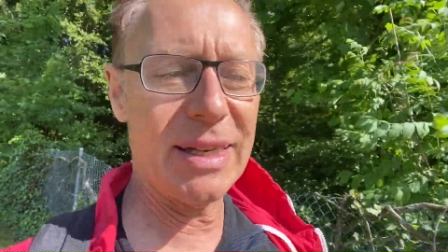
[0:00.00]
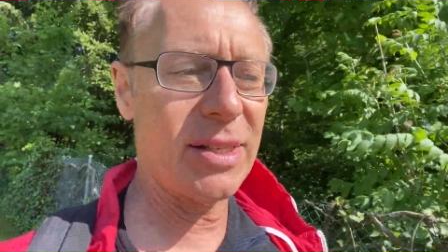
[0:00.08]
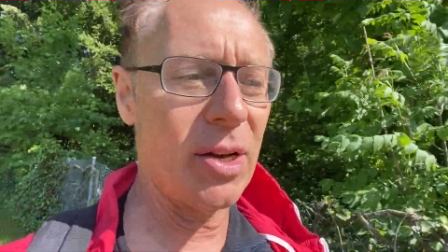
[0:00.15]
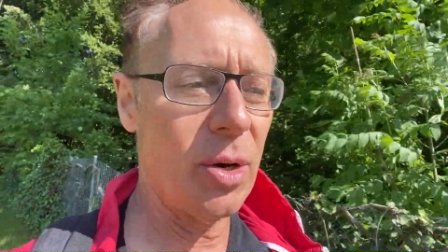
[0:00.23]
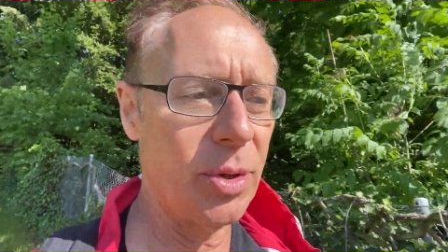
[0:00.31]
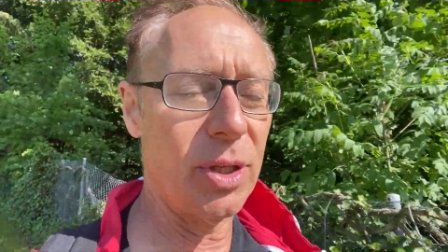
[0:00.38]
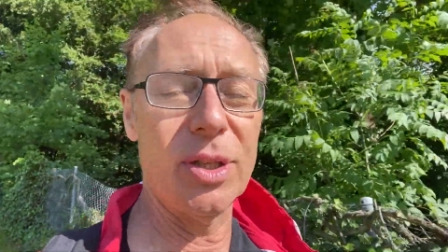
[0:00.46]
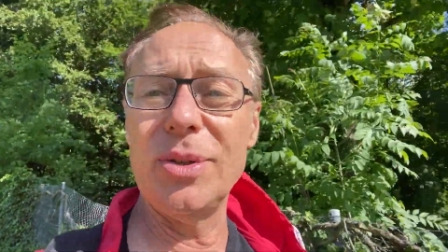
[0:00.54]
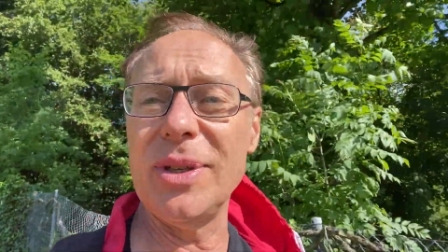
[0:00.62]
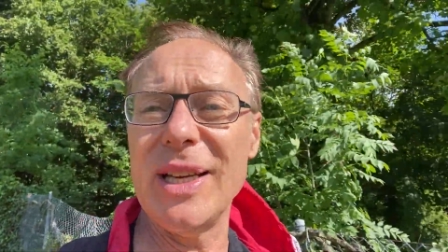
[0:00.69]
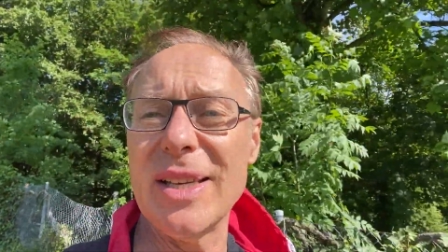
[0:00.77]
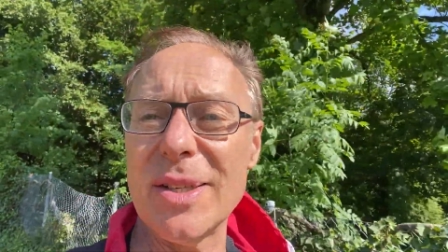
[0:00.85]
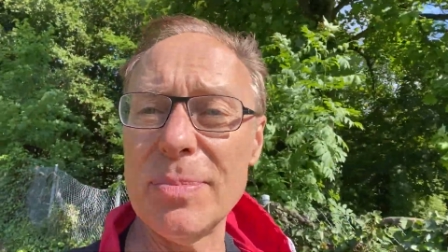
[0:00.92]
So the
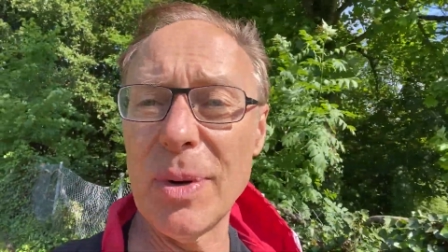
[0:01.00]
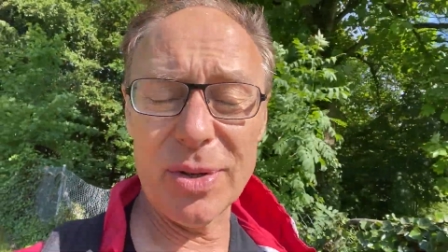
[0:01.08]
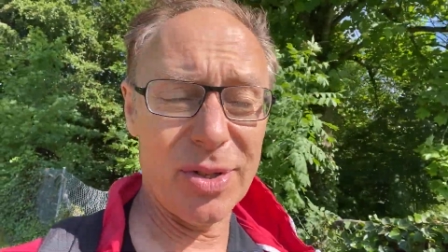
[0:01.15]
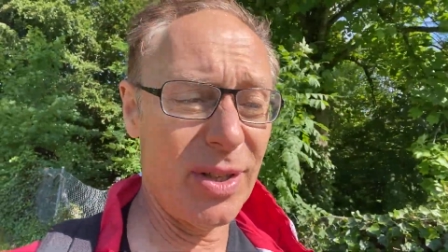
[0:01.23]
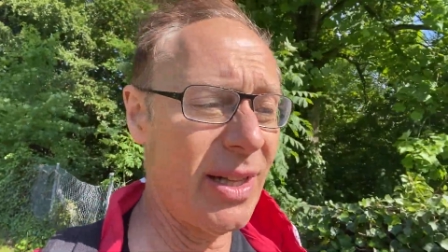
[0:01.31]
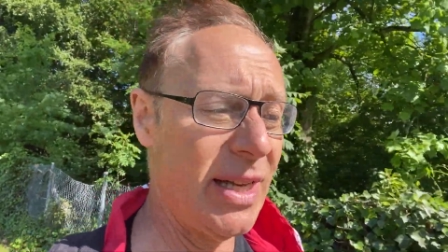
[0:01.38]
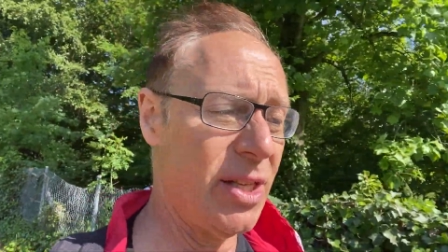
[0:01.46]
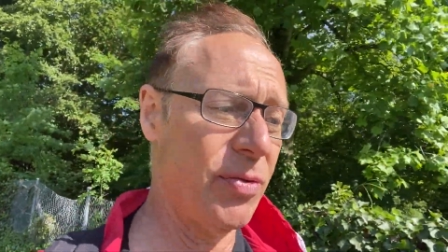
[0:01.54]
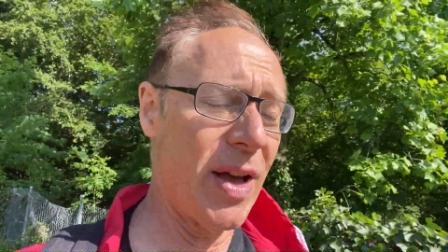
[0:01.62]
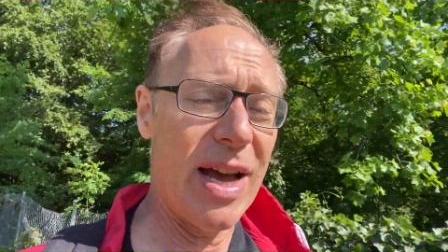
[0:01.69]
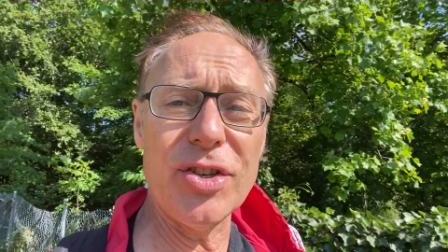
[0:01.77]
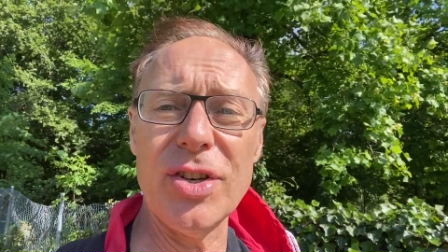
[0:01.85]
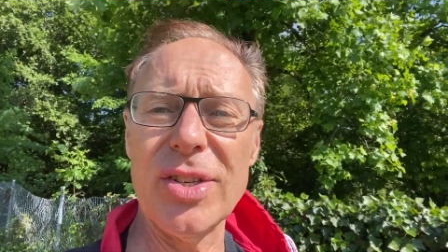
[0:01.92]
gluteus muscle, its
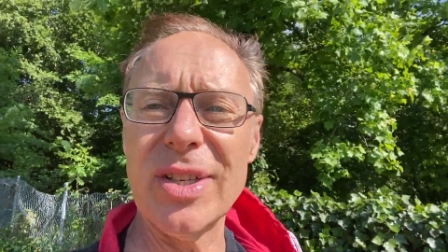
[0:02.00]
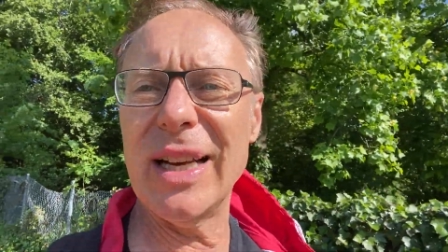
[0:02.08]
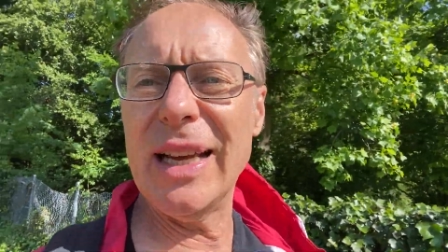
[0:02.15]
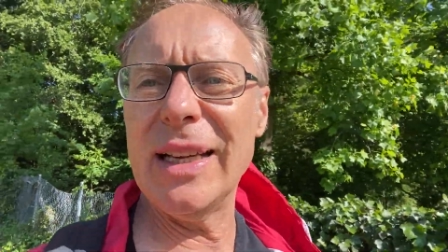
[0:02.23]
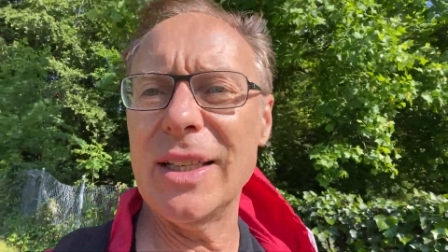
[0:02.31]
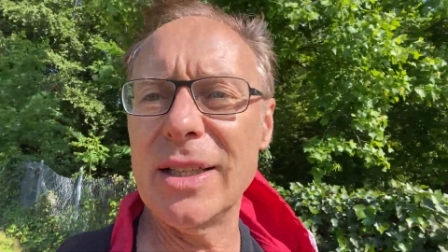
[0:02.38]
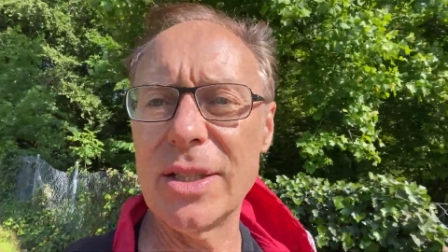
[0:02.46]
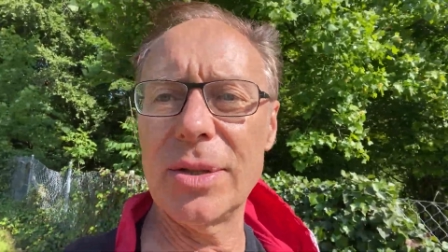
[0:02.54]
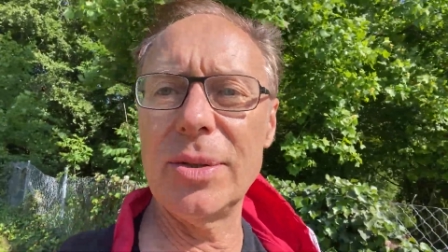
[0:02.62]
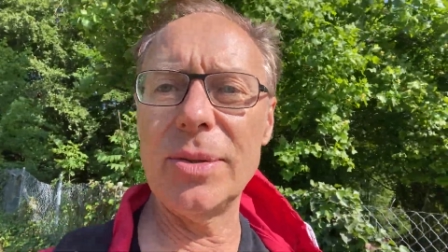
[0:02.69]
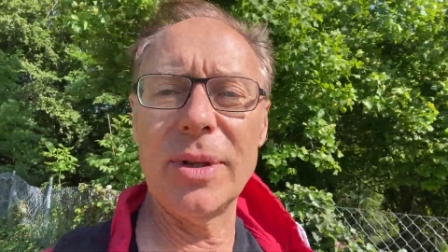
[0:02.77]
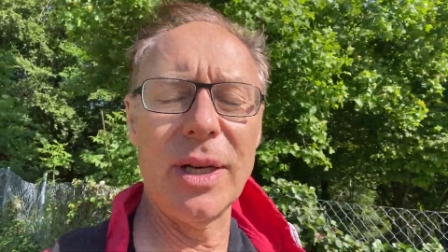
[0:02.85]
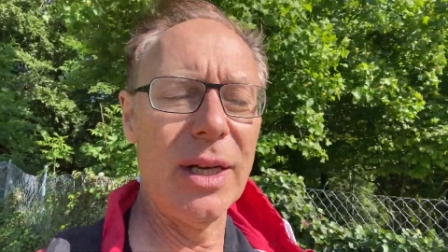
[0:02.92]
fascia is connected
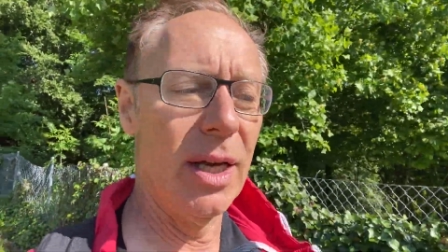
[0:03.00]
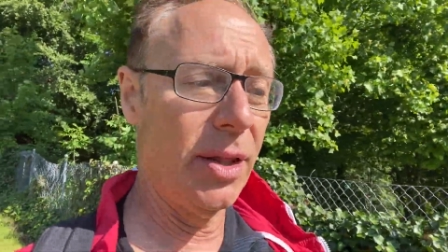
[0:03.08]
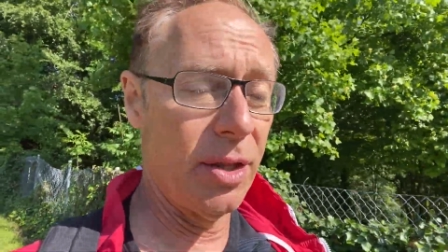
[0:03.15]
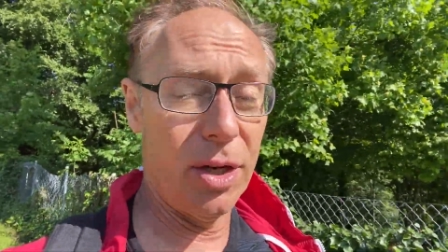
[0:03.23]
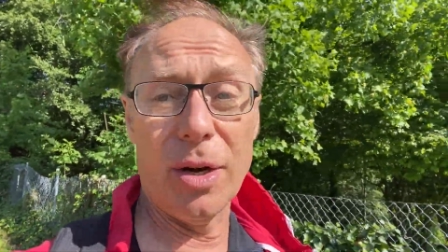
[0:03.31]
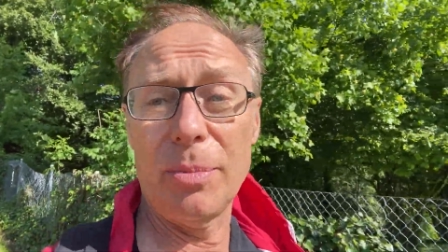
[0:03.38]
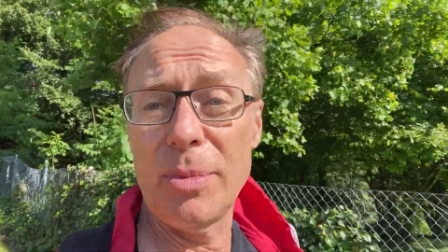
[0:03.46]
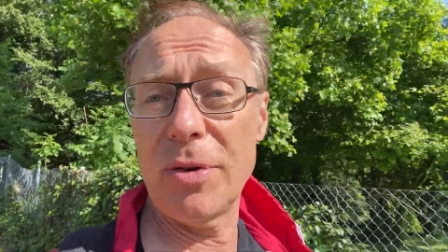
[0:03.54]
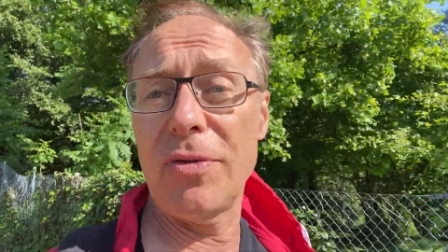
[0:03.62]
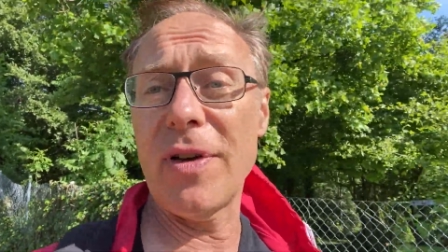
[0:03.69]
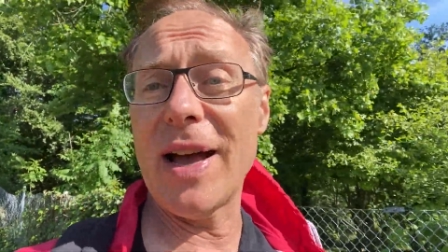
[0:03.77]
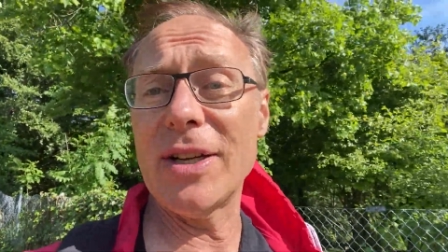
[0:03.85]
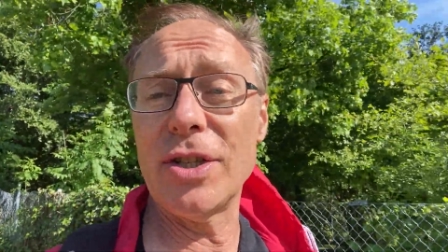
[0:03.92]
to the lumbar
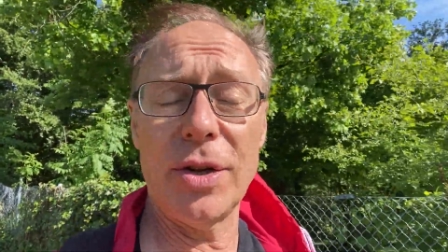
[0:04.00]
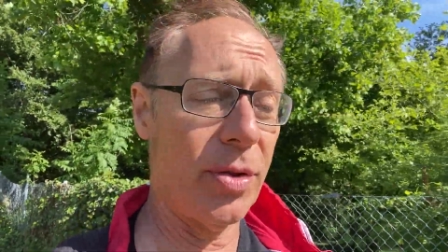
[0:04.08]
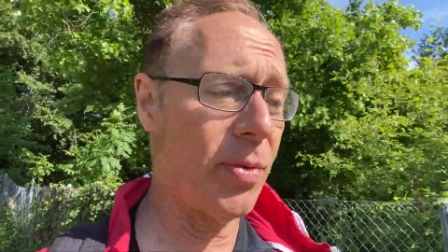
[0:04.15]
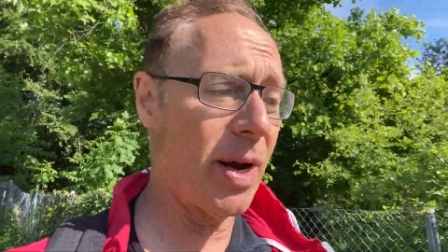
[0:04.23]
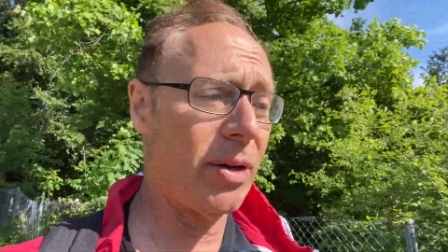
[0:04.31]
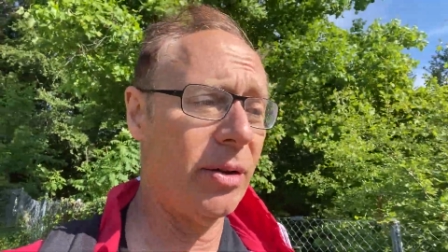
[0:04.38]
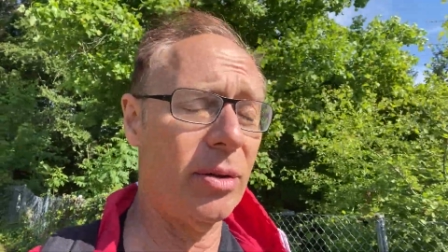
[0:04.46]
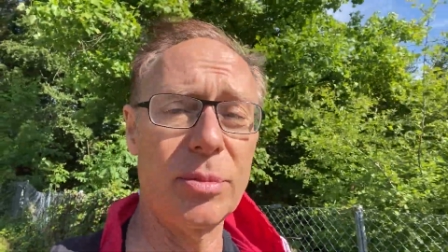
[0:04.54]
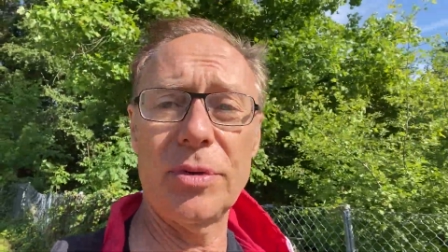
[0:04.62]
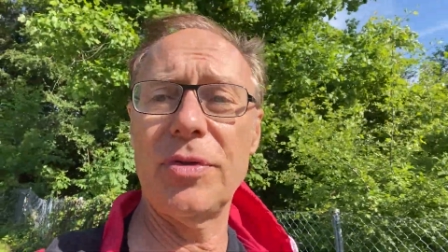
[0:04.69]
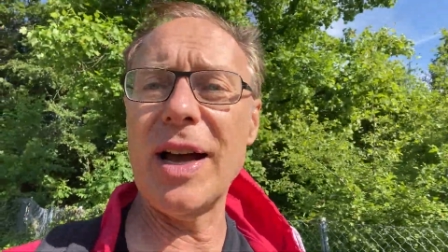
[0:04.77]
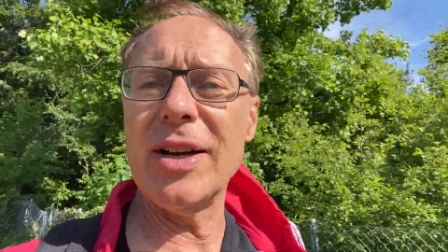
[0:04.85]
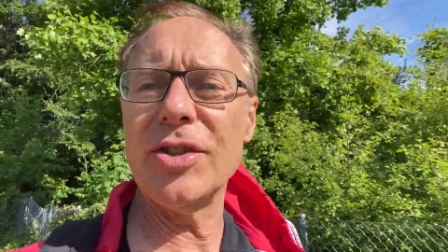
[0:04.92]
fascia, thoracolumbar
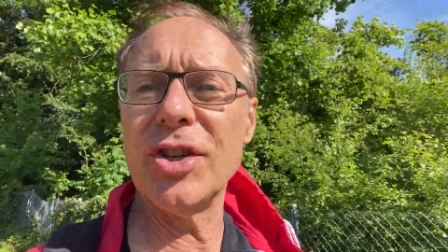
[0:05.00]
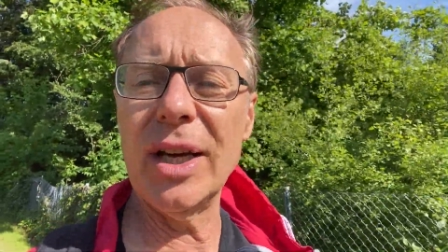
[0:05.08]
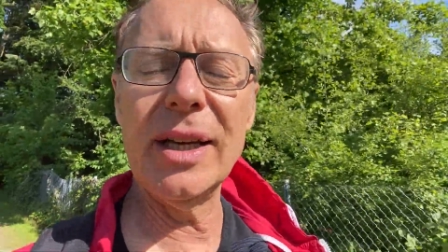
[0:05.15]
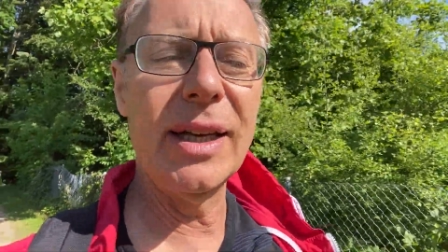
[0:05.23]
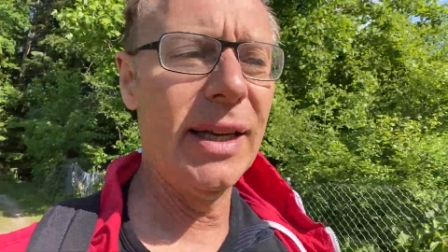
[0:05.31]
fascia,